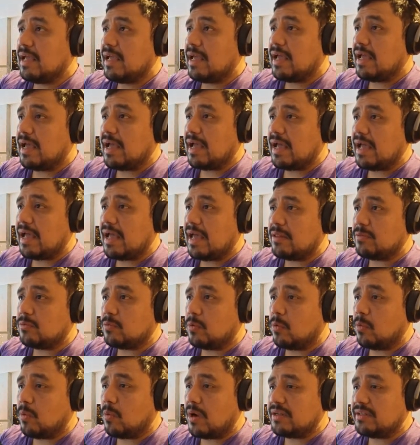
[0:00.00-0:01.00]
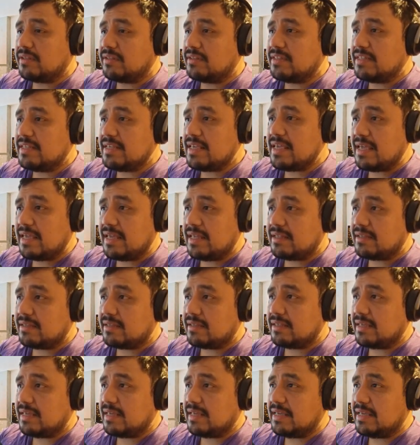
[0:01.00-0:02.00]
and what it did
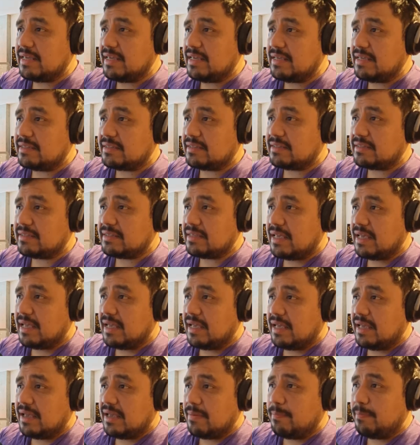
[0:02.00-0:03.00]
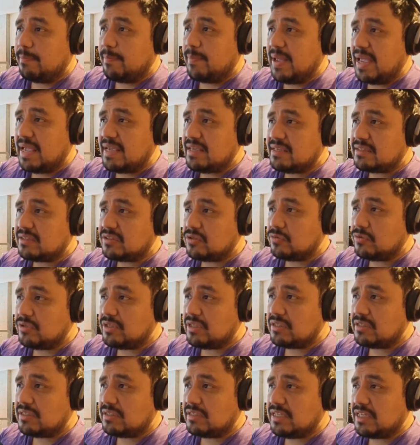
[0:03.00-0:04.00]
is, based on this
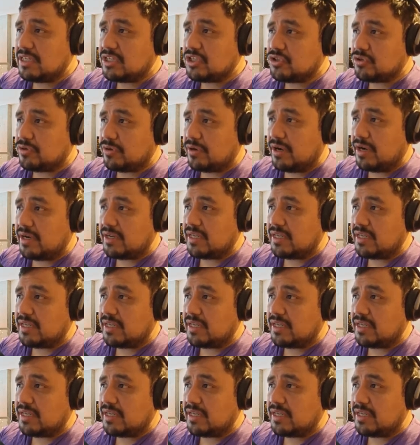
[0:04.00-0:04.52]
dictionary,